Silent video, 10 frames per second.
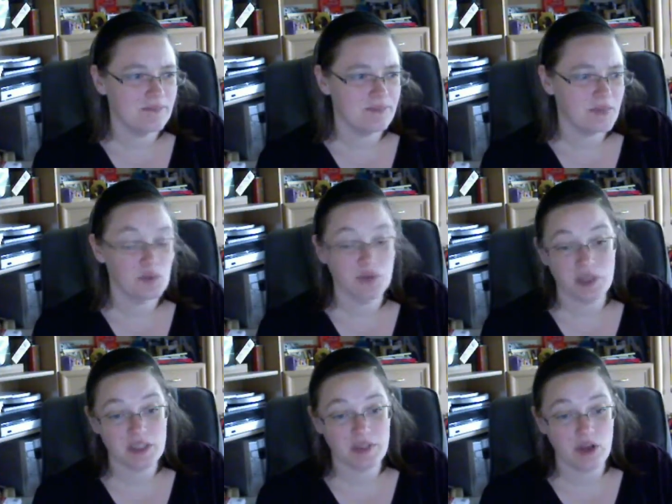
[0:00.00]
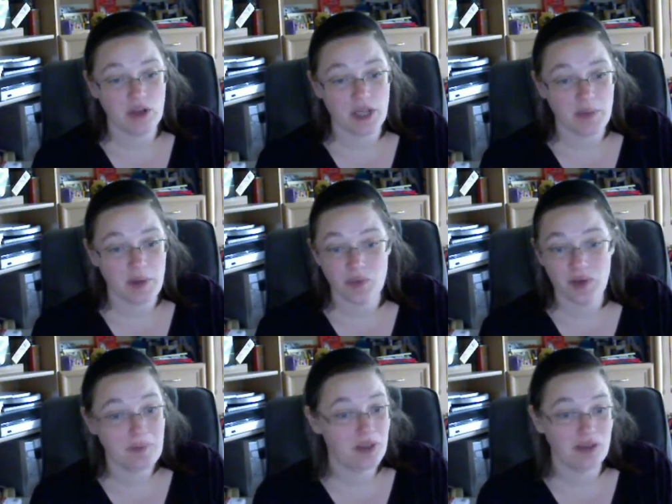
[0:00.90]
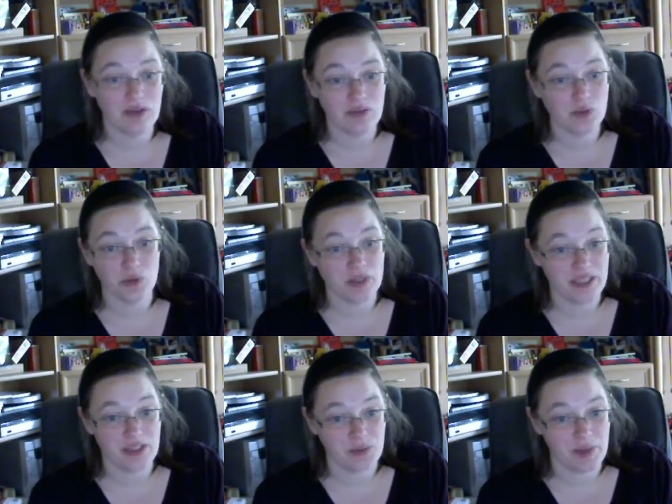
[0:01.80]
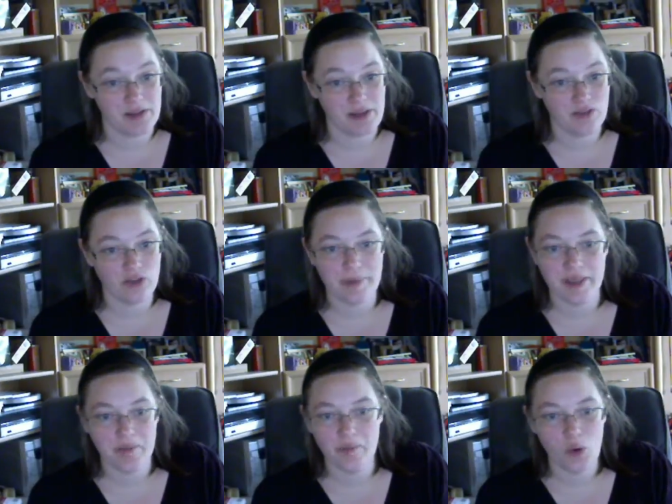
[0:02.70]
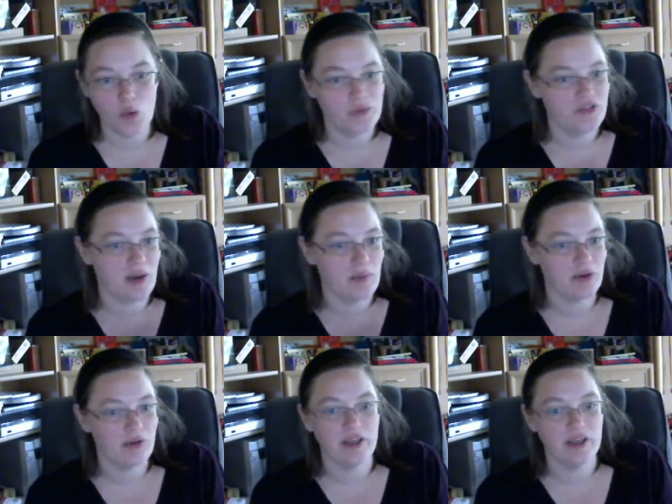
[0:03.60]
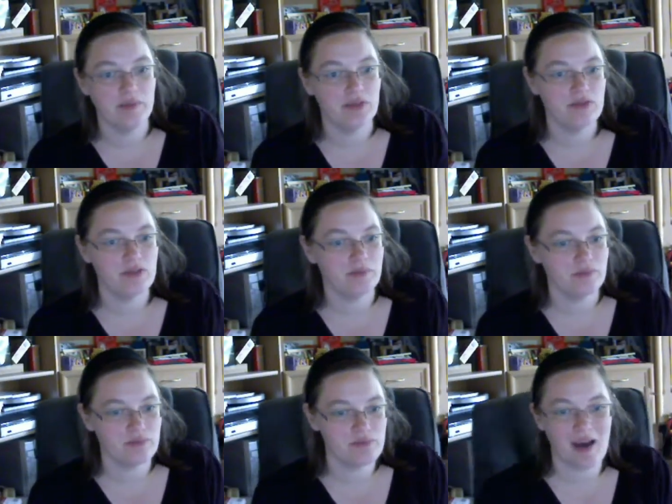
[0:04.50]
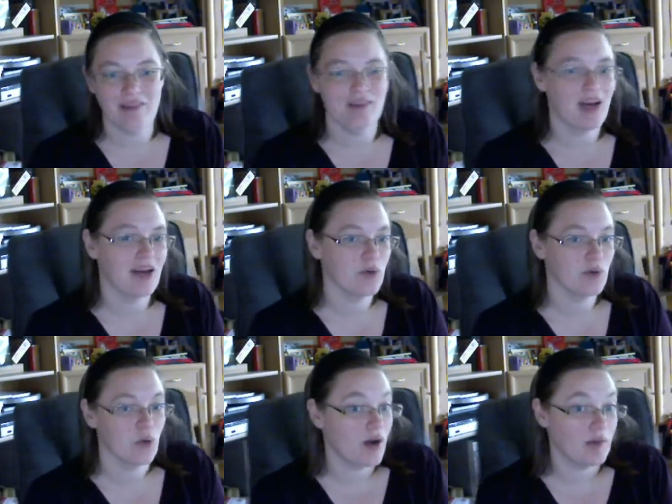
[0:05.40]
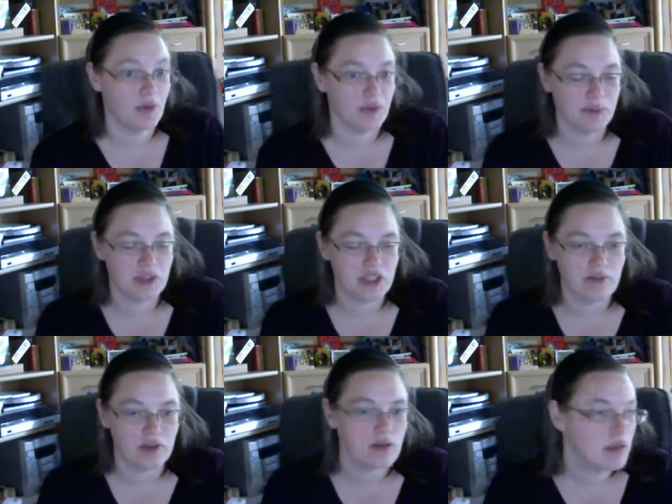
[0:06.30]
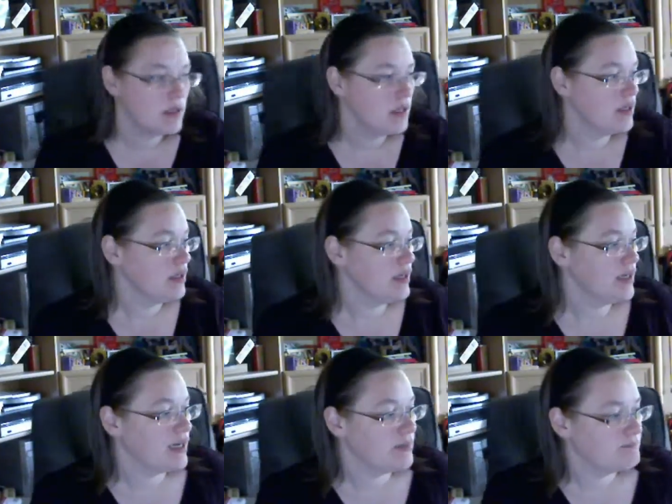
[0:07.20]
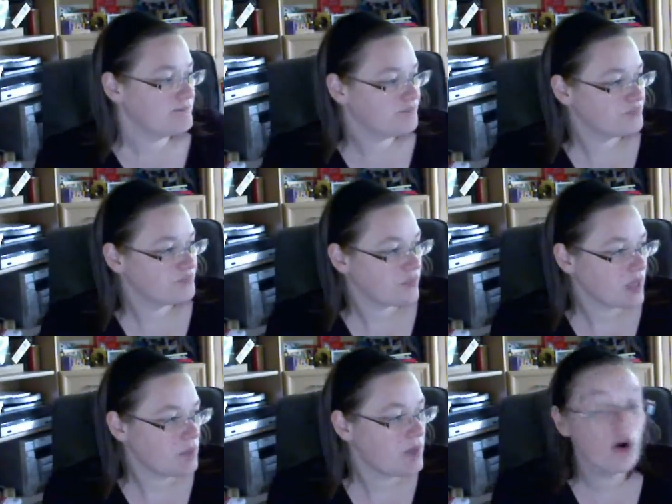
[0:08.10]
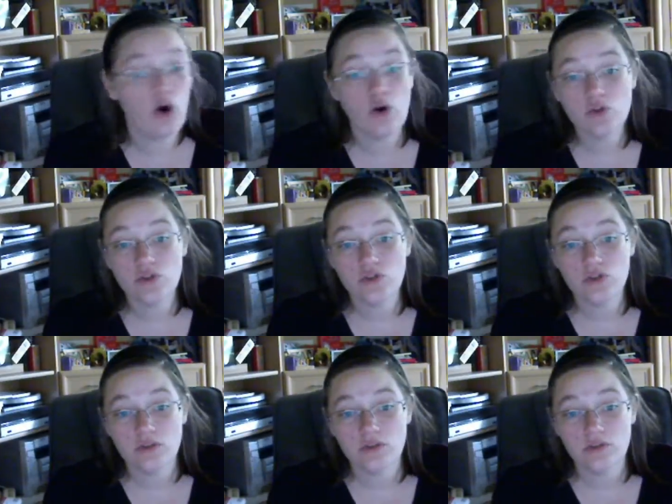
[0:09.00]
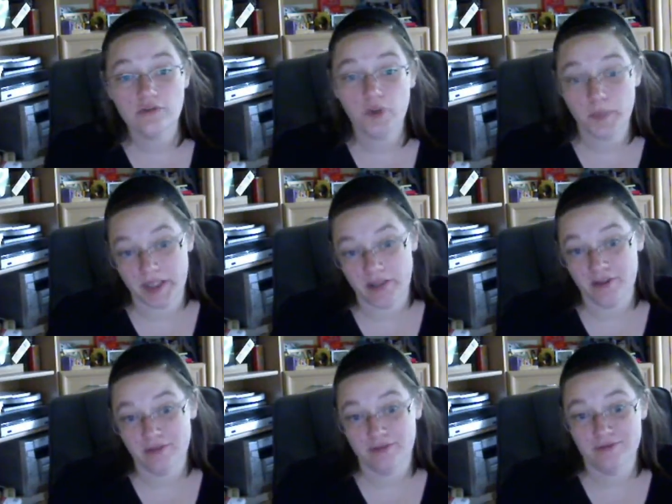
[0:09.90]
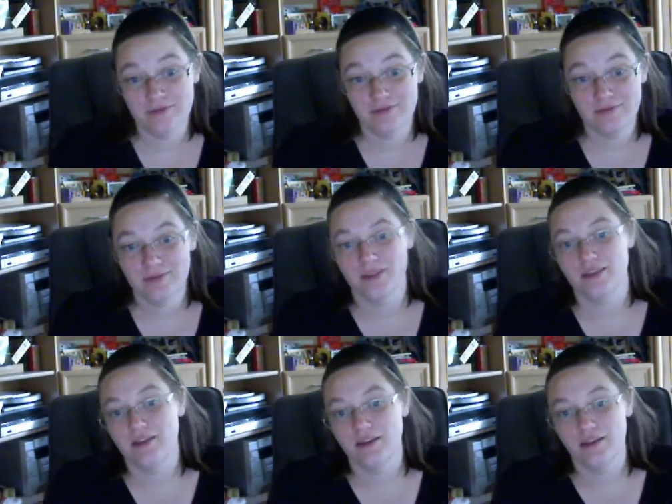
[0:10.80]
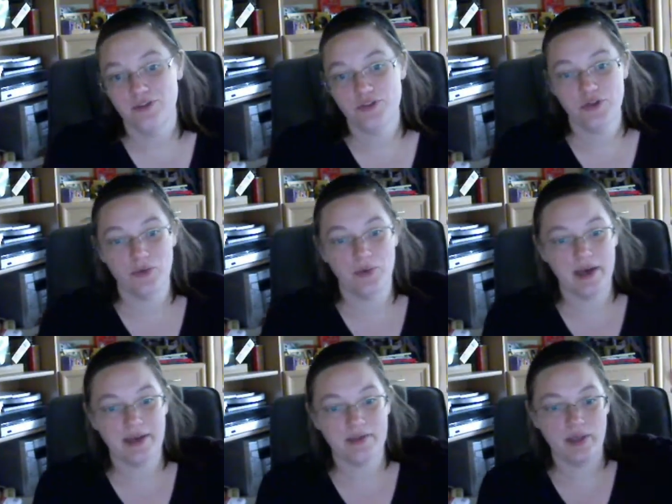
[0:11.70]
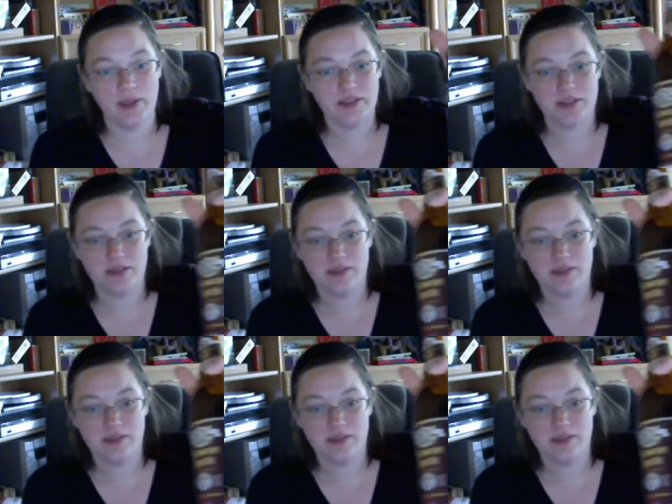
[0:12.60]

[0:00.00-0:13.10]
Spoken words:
It's what the recipe's called anyway. We're not putting it on tortillas or anything. It's going to be in a bowl with sour cream and some avocado or guacamole, whichever. Um, but it calls for beer. So I went.